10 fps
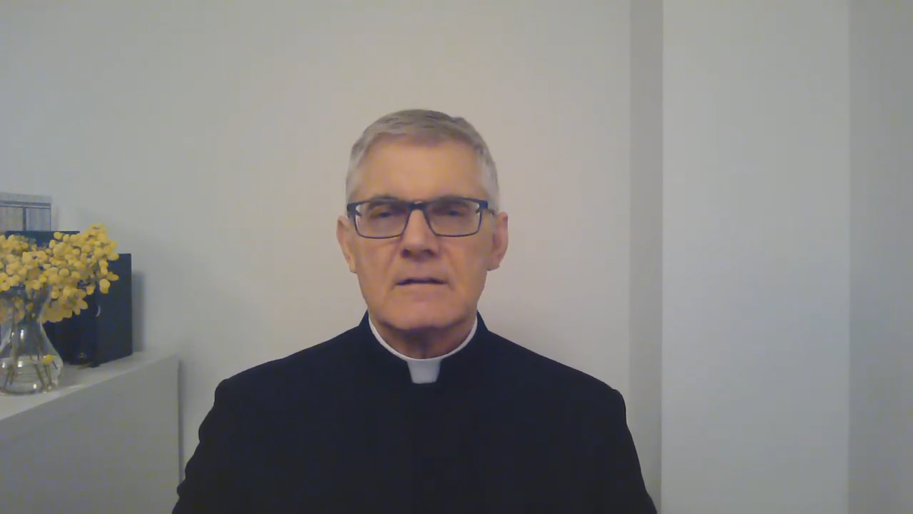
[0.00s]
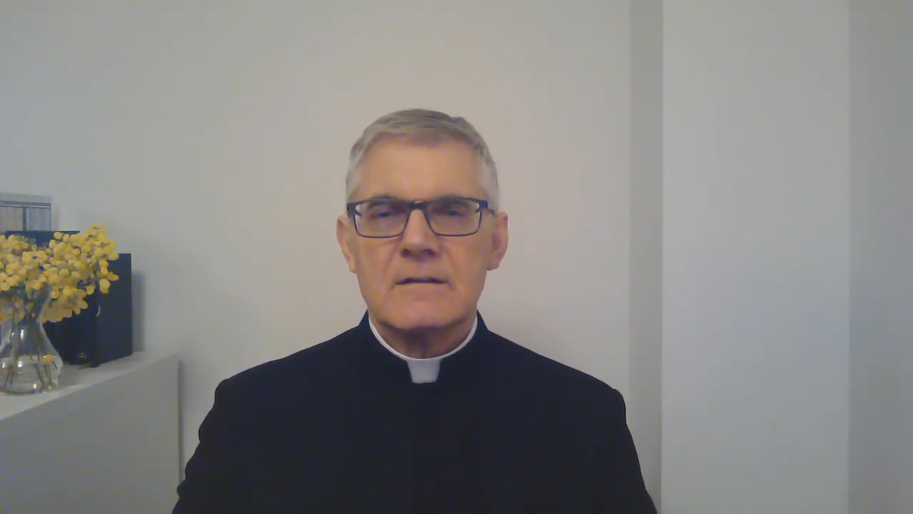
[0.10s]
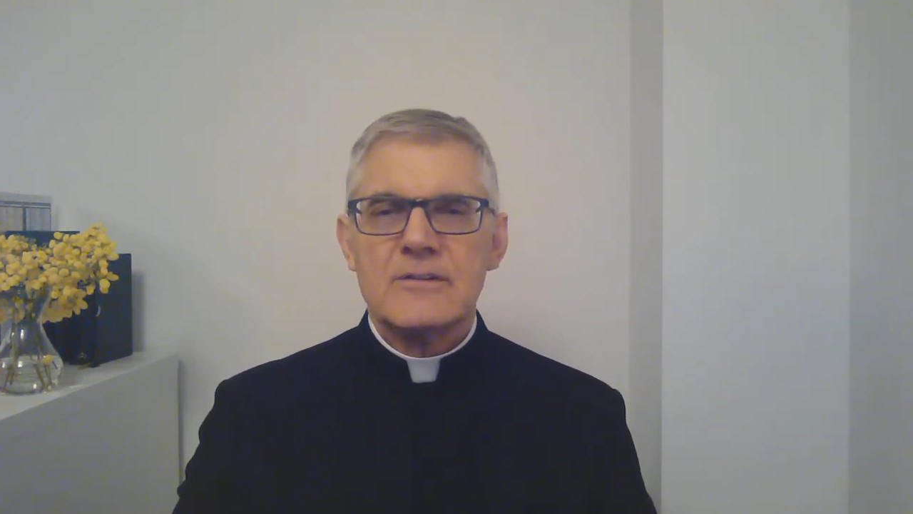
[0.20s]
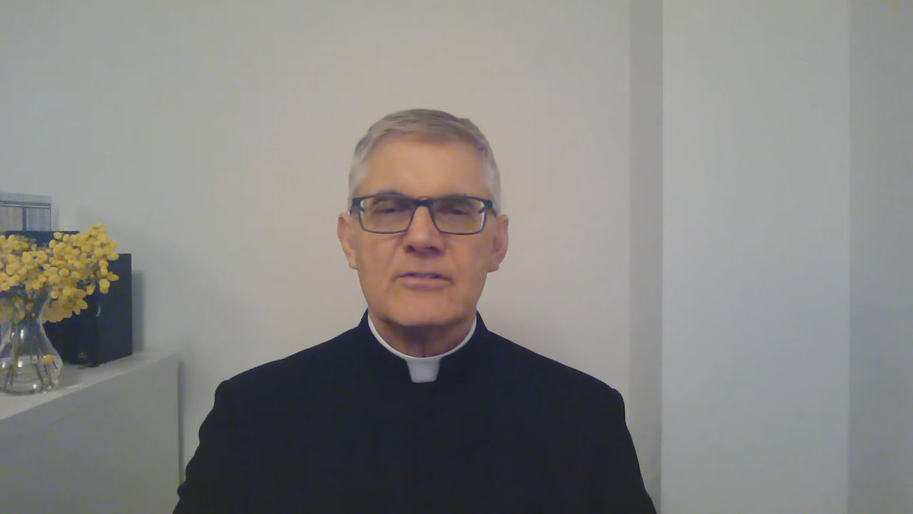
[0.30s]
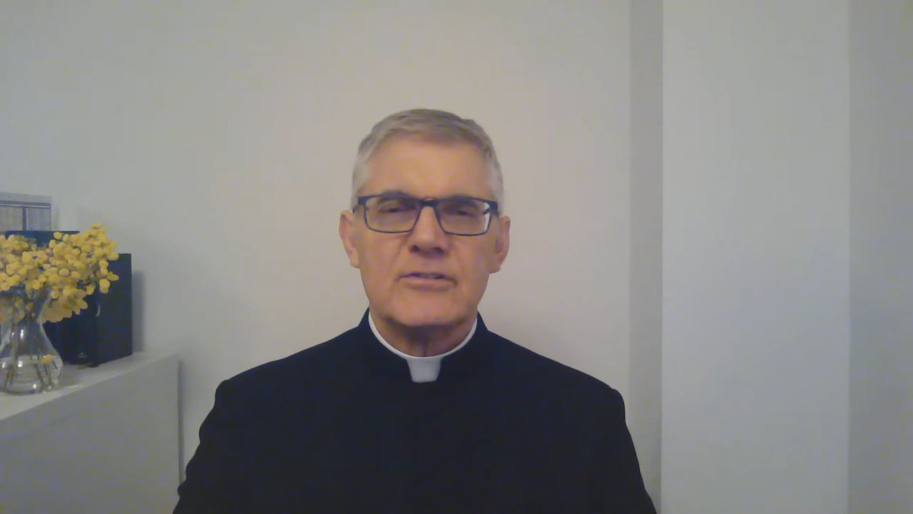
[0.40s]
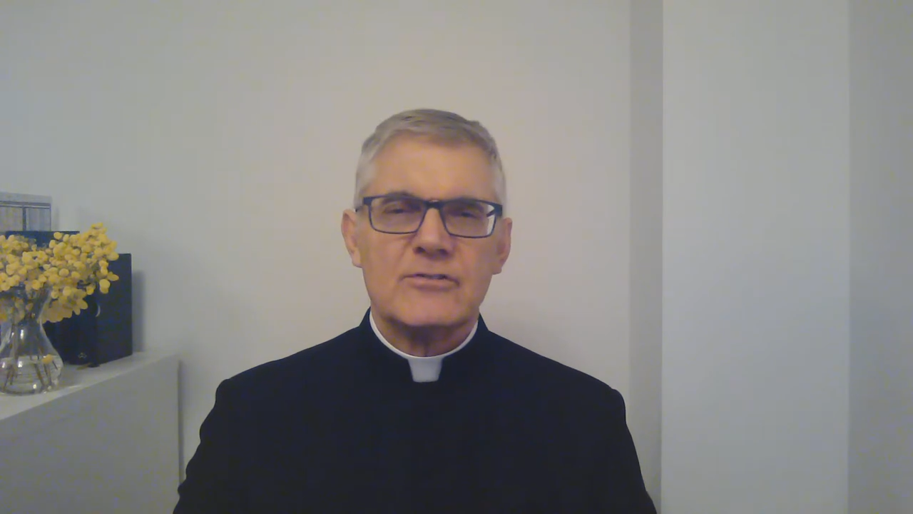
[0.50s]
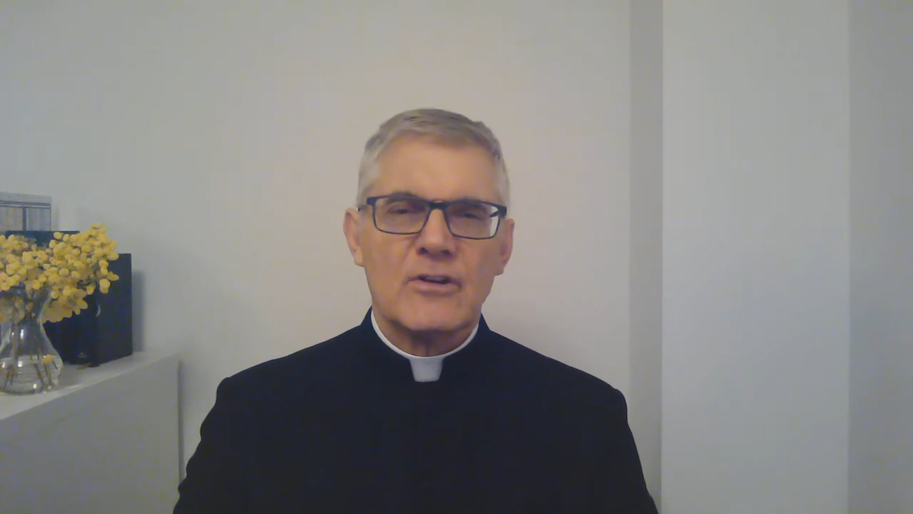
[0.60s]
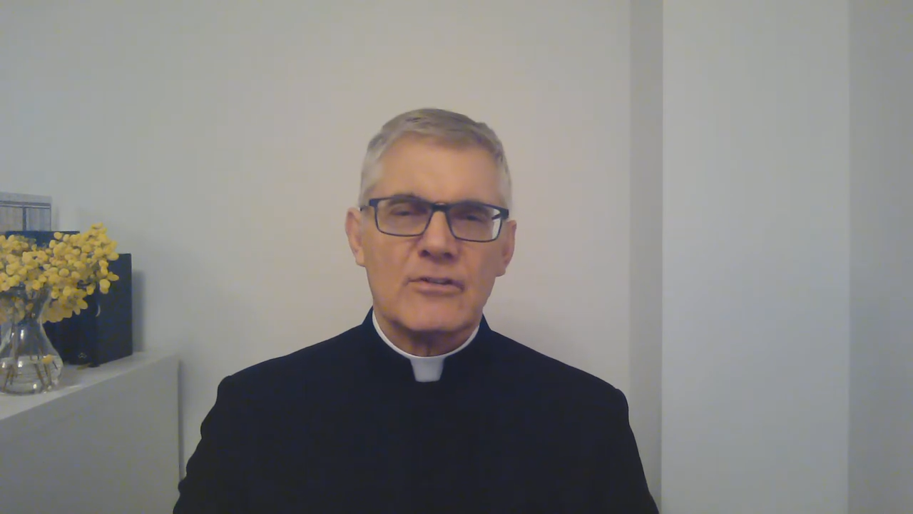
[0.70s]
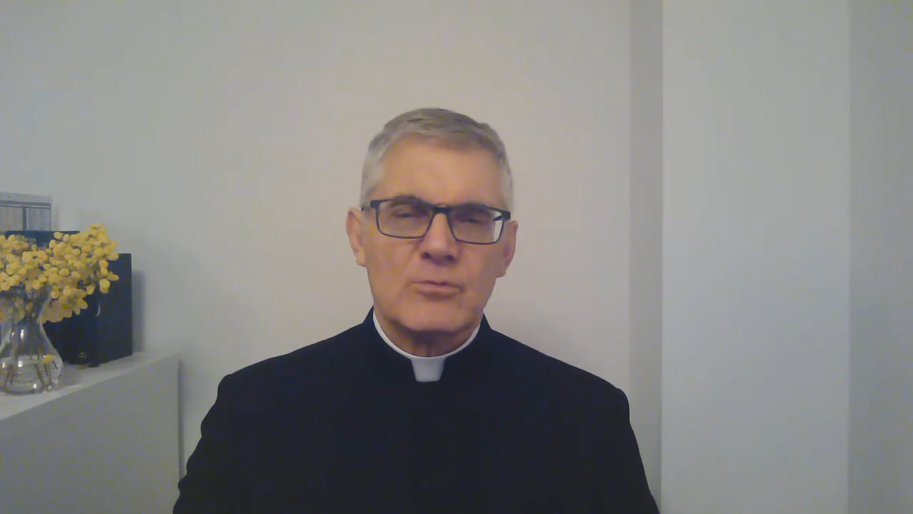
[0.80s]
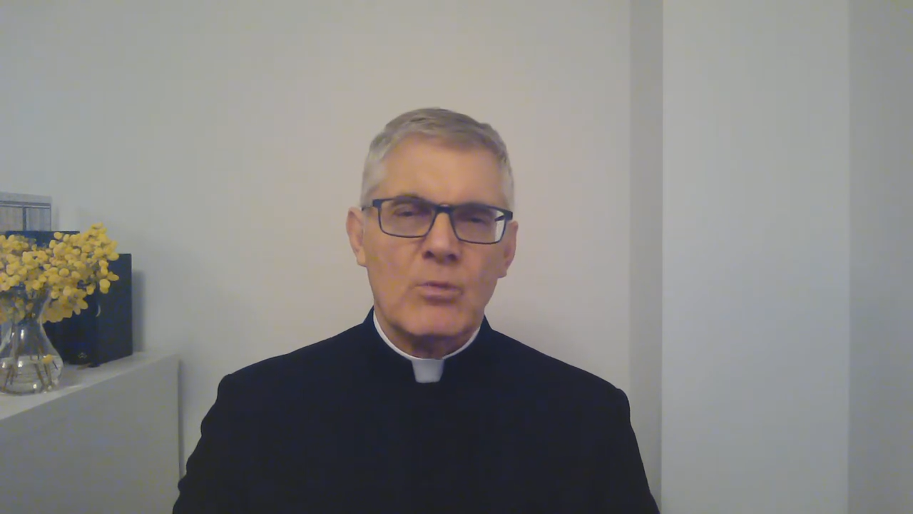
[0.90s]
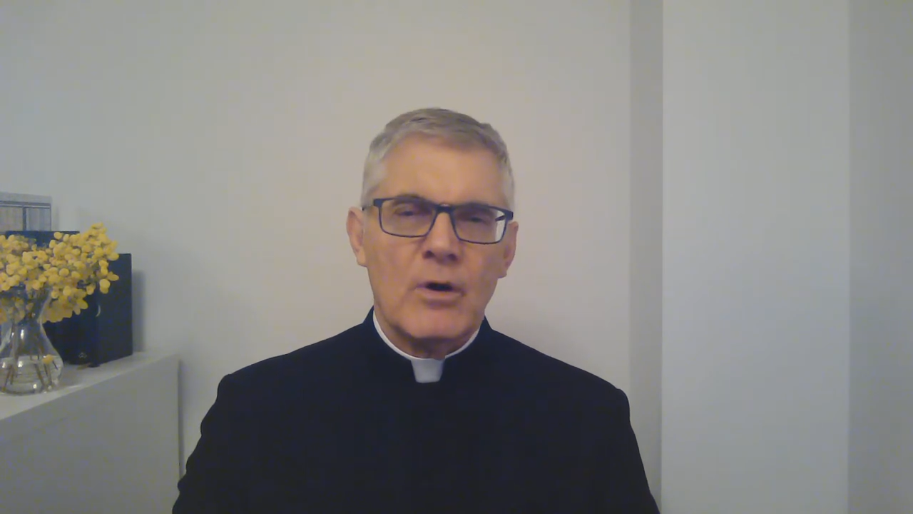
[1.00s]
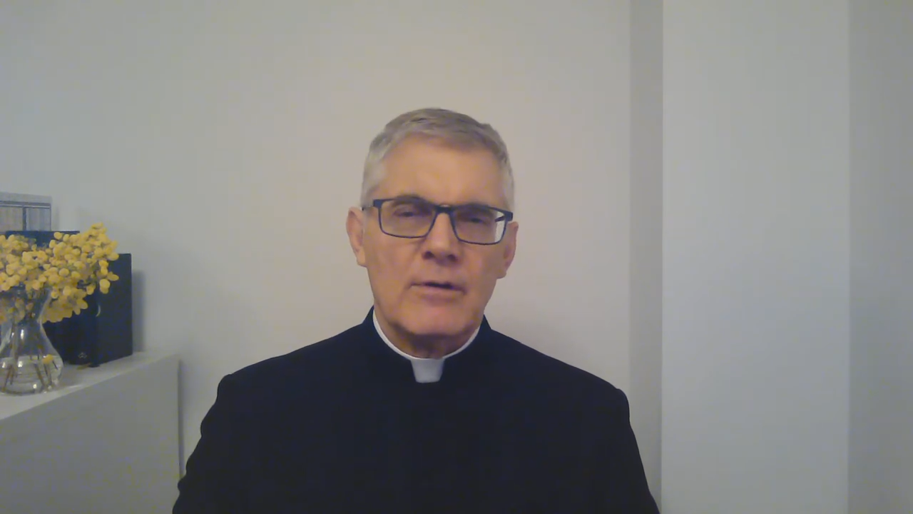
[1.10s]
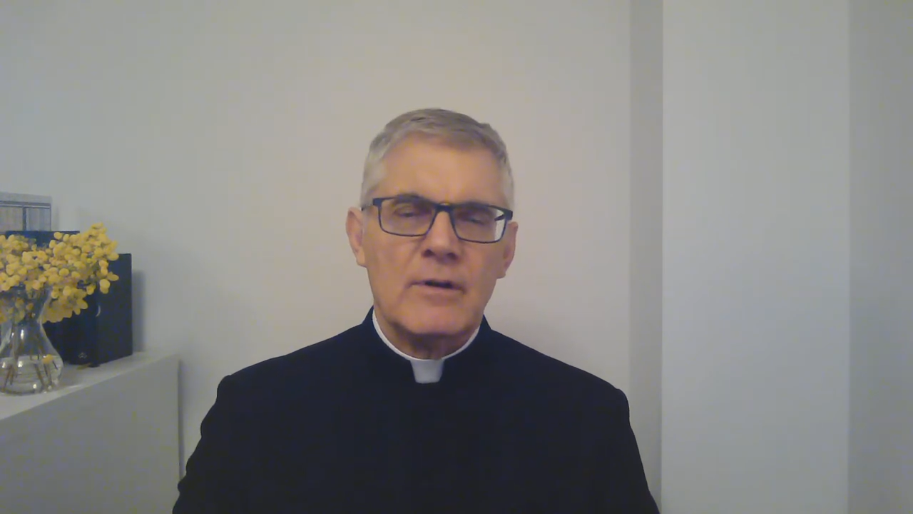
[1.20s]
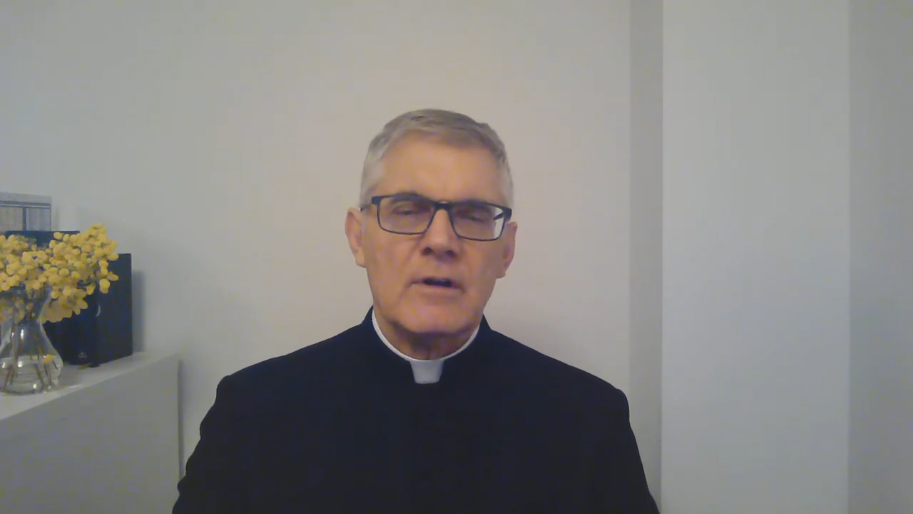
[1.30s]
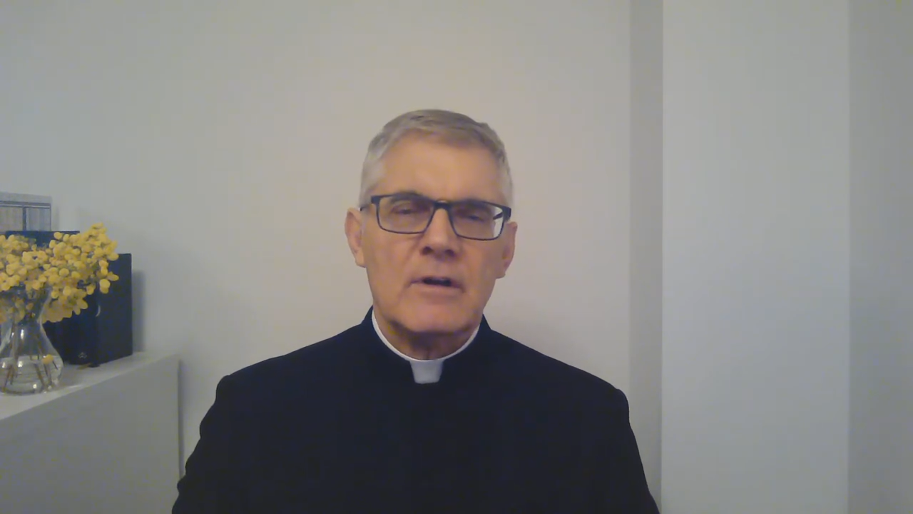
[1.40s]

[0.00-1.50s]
This is just one